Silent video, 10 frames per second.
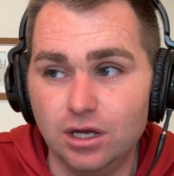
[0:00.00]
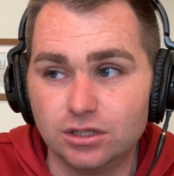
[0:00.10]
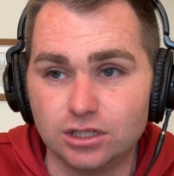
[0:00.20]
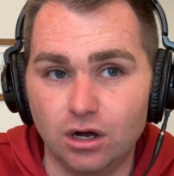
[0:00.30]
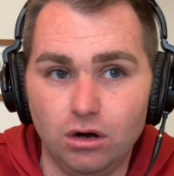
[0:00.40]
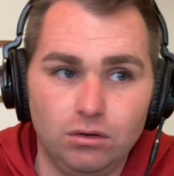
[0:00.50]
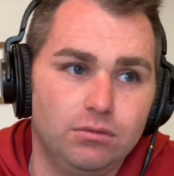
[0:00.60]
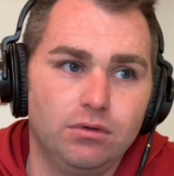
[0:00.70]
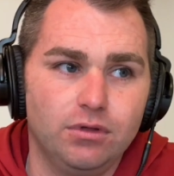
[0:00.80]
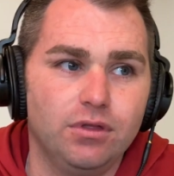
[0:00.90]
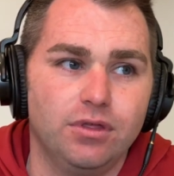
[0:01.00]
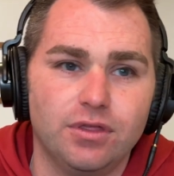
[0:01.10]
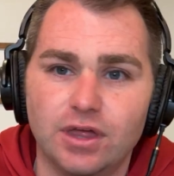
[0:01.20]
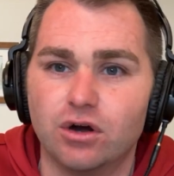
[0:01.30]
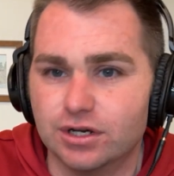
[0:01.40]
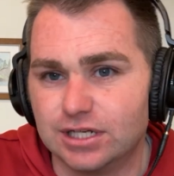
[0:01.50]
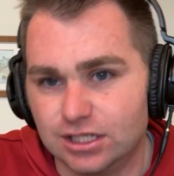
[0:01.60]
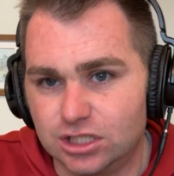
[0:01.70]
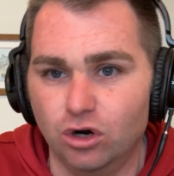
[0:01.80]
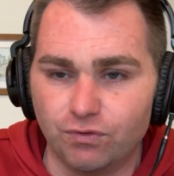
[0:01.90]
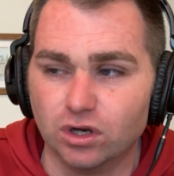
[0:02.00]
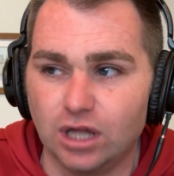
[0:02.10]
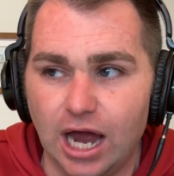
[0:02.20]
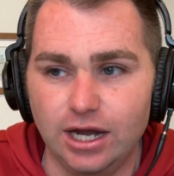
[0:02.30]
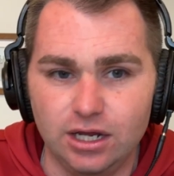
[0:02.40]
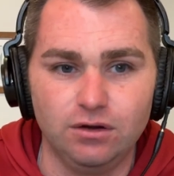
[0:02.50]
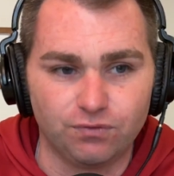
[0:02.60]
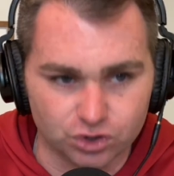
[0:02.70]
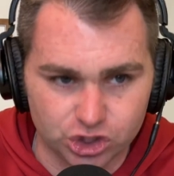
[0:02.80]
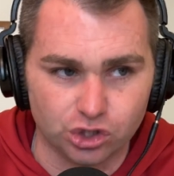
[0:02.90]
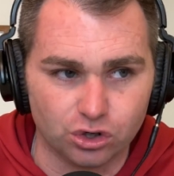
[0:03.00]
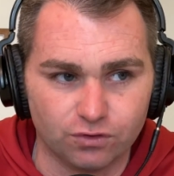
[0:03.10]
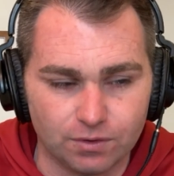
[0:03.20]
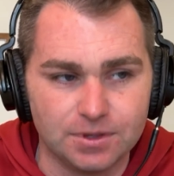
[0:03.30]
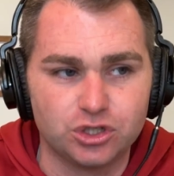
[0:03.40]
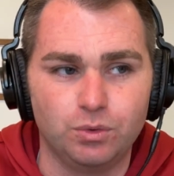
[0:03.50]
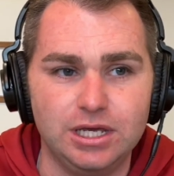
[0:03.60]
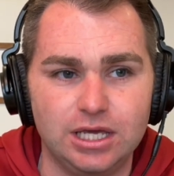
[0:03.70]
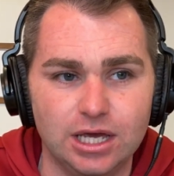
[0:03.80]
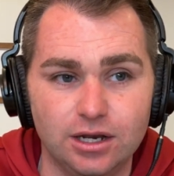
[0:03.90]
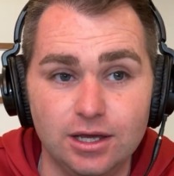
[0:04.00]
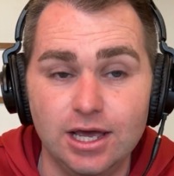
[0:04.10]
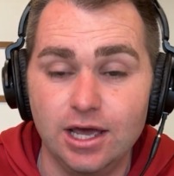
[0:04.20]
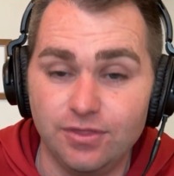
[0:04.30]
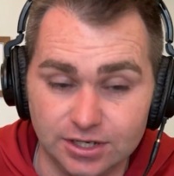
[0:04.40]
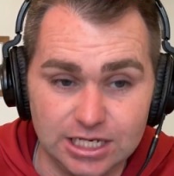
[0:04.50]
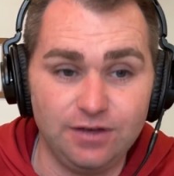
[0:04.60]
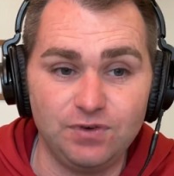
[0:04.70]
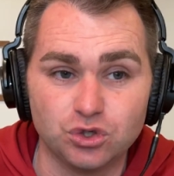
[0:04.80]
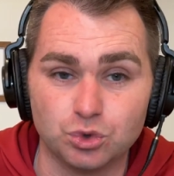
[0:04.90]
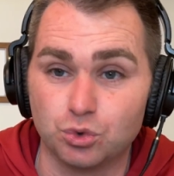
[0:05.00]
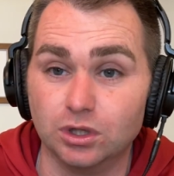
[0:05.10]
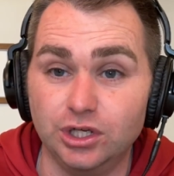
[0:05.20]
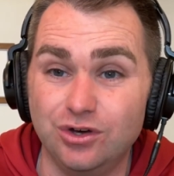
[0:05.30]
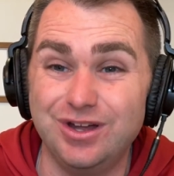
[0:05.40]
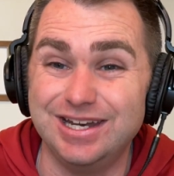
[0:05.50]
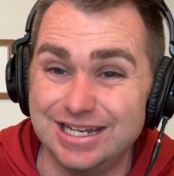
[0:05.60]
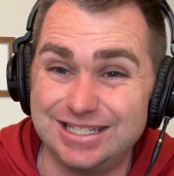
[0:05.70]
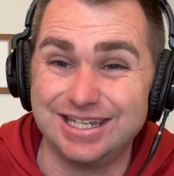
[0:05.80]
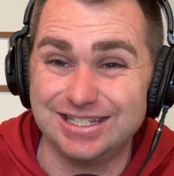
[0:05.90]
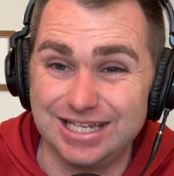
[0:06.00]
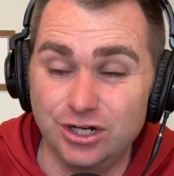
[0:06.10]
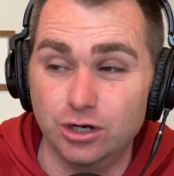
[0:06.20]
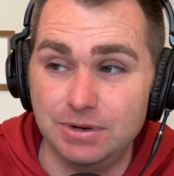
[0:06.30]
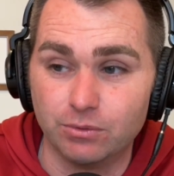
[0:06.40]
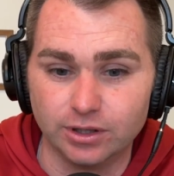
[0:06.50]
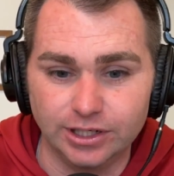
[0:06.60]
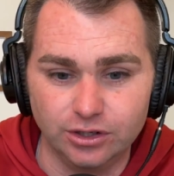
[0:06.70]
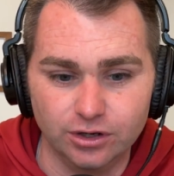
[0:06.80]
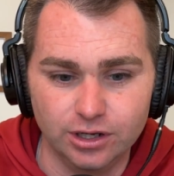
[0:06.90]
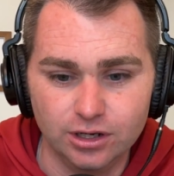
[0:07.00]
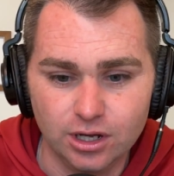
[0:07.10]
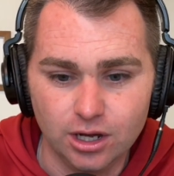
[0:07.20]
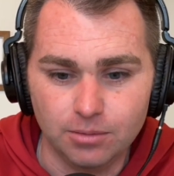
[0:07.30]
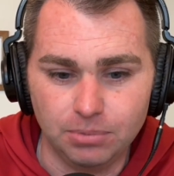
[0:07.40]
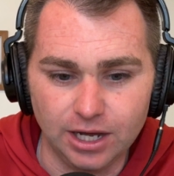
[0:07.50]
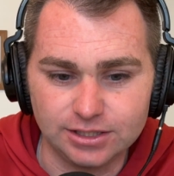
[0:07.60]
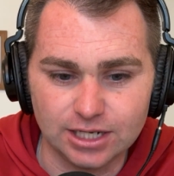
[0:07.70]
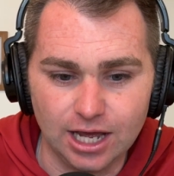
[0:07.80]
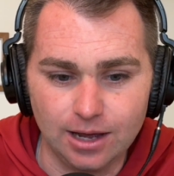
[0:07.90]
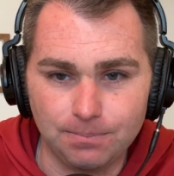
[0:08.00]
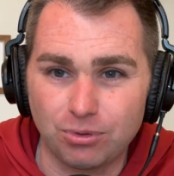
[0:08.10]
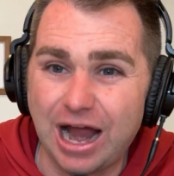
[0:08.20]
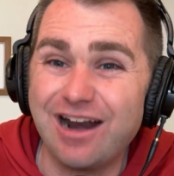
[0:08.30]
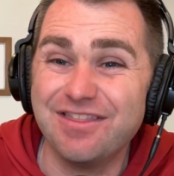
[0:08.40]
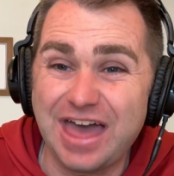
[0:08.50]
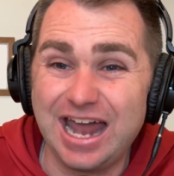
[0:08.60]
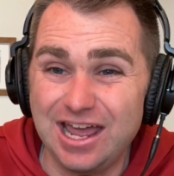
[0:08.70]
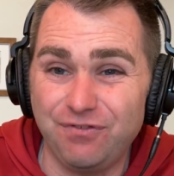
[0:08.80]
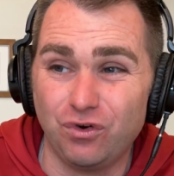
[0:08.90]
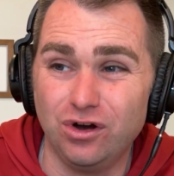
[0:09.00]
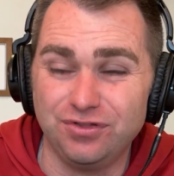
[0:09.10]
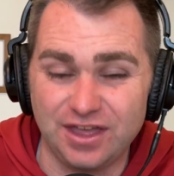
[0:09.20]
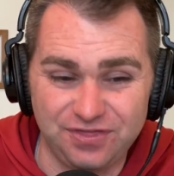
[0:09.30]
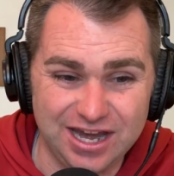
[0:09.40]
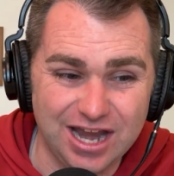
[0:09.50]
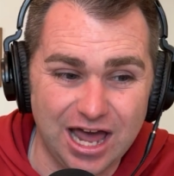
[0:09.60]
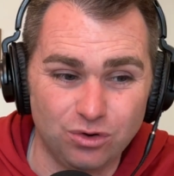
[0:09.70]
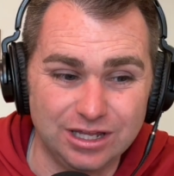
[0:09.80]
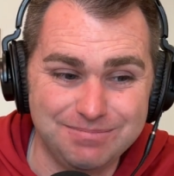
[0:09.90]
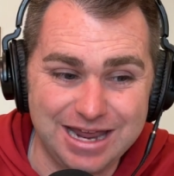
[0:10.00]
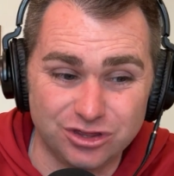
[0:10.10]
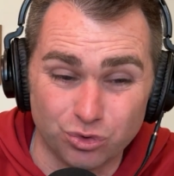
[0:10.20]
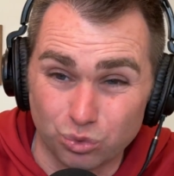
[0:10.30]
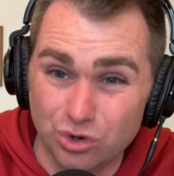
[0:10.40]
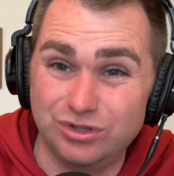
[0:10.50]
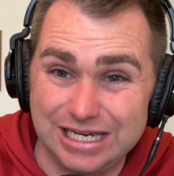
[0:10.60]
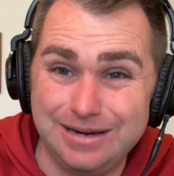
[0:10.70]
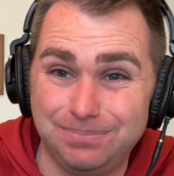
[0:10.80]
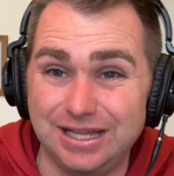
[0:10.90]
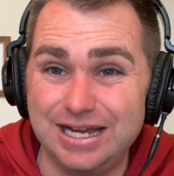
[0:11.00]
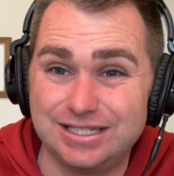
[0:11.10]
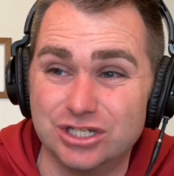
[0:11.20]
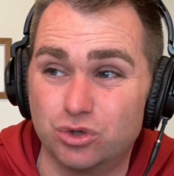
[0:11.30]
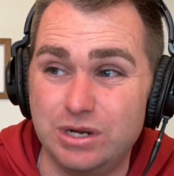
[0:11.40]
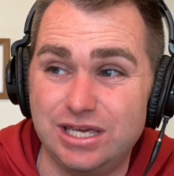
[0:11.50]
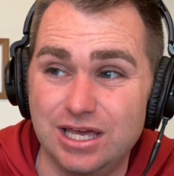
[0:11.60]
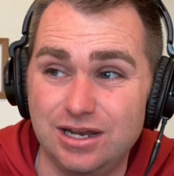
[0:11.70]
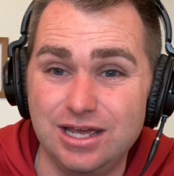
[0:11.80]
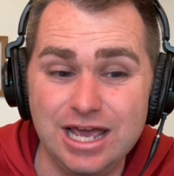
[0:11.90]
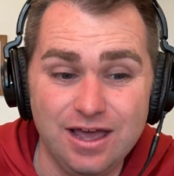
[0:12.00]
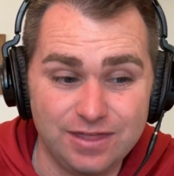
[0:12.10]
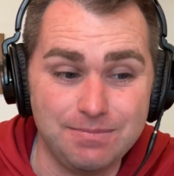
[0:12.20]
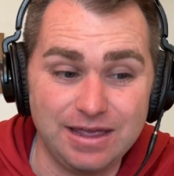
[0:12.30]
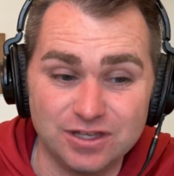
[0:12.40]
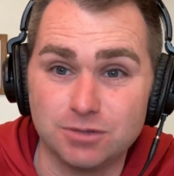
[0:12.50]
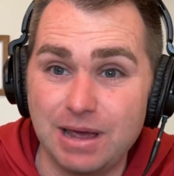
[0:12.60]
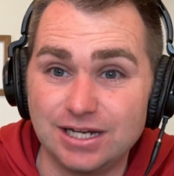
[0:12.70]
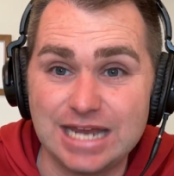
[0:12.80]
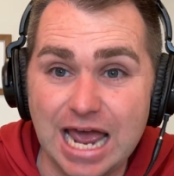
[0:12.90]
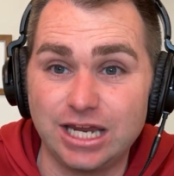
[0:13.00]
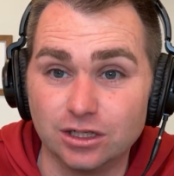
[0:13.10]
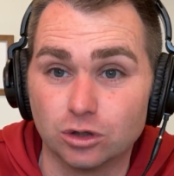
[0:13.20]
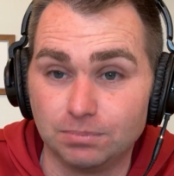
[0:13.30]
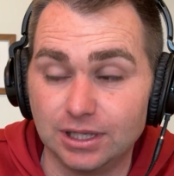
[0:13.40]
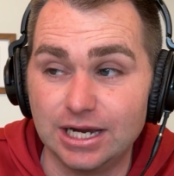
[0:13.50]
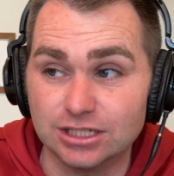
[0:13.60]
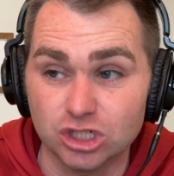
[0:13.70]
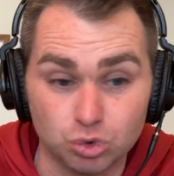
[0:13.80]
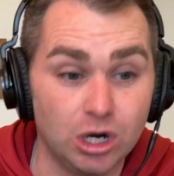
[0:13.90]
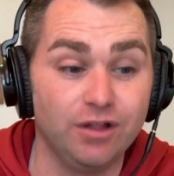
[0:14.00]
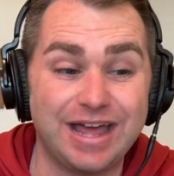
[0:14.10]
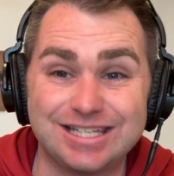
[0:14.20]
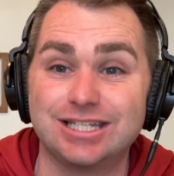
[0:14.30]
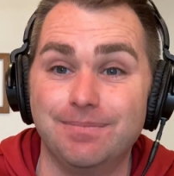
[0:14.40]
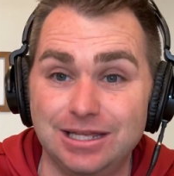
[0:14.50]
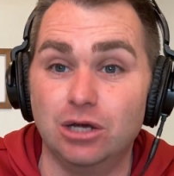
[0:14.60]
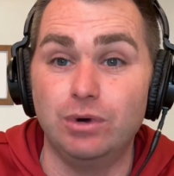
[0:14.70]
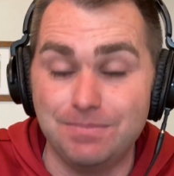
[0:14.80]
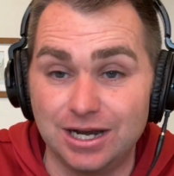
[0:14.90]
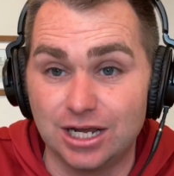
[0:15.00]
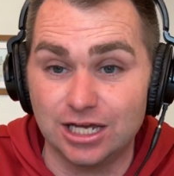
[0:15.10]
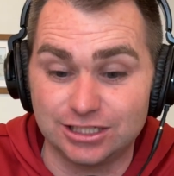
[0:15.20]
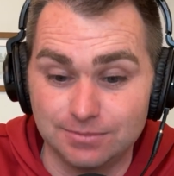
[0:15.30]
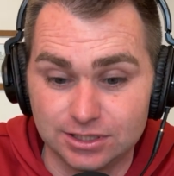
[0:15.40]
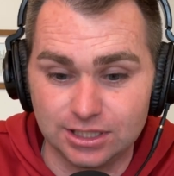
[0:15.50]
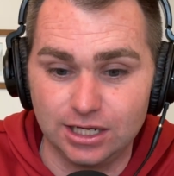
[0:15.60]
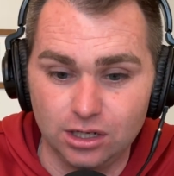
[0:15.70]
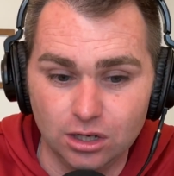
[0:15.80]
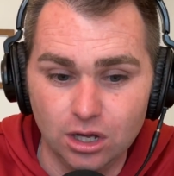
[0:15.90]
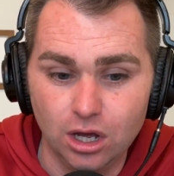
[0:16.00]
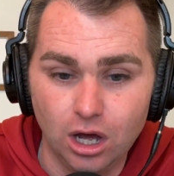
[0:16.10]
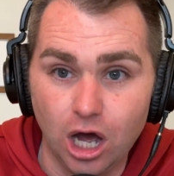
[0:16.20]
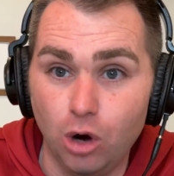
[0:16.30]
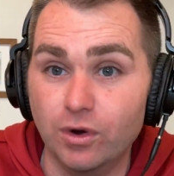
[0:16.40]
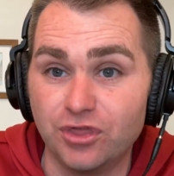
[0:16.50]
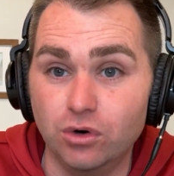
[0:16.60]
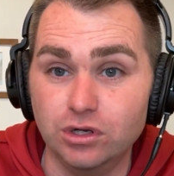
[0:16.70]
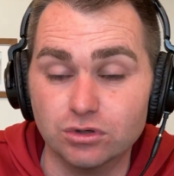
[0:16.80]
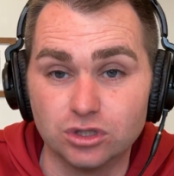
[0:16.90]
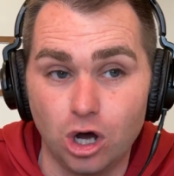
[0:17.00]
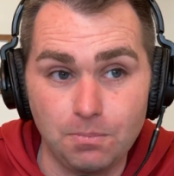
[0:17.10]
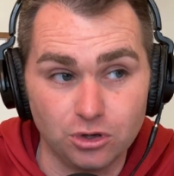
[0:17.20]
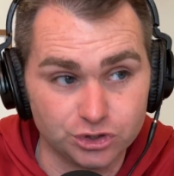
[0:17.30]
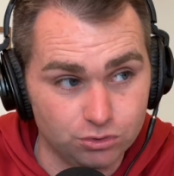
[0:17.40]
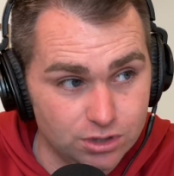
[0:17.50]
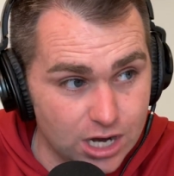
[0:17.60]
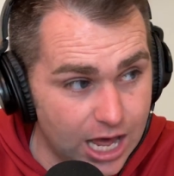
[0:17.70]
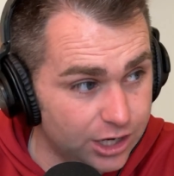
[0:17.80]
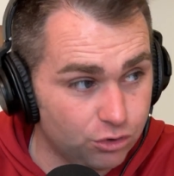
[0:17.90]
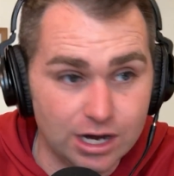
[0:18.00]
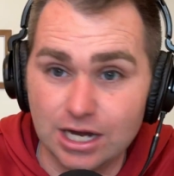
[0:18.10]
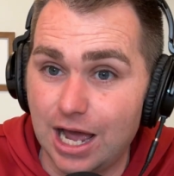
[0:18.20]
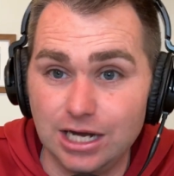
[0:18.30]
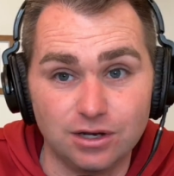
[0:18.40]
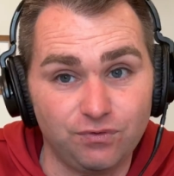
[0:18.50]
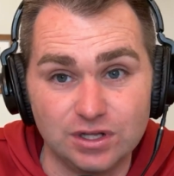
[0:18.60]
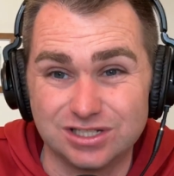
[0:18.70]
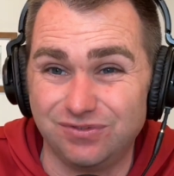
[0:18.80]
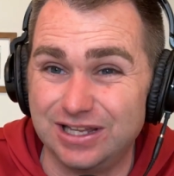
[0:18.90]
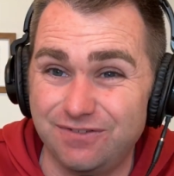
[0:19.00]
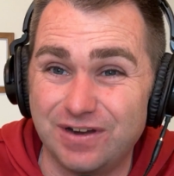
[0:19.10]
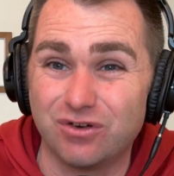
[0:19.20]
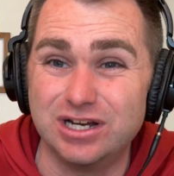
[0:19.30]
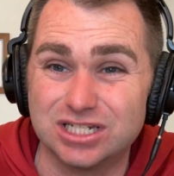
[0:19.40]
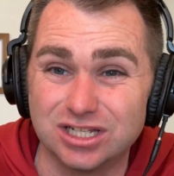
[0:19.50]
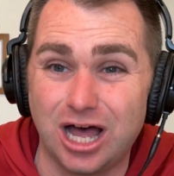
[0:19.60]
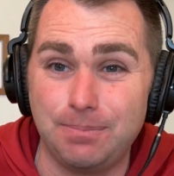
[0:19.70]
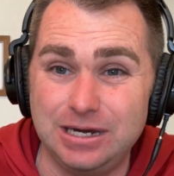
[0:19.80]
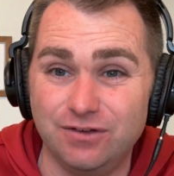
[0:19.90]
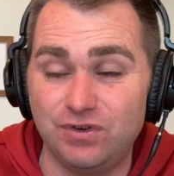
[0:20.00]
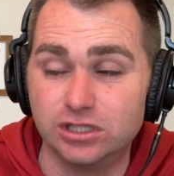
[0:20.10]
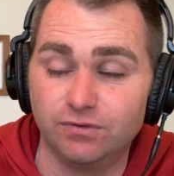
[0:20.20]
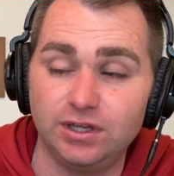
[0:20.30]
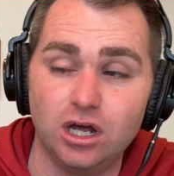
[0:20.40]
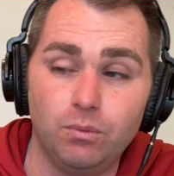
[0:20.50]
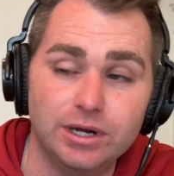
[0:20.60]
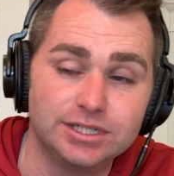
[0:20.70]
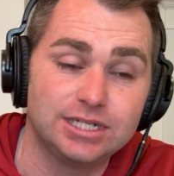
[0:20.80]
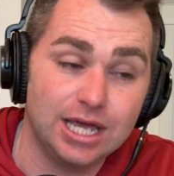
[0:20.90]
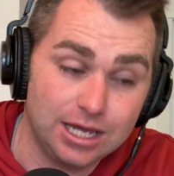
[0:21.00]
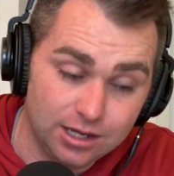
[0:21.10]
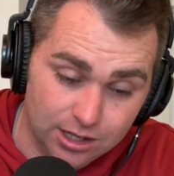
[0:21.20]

So there is a silver lining for sure from this weekend. The defense was really good. It needs to continue to be really good. But proud of that effort that they not only made the routine plays this weekend, they made the spectacular plays as well. And that's something that we've been accustomed to seeing with OU softball. So not a great night defensively, very sloppy defensively on Wednesday.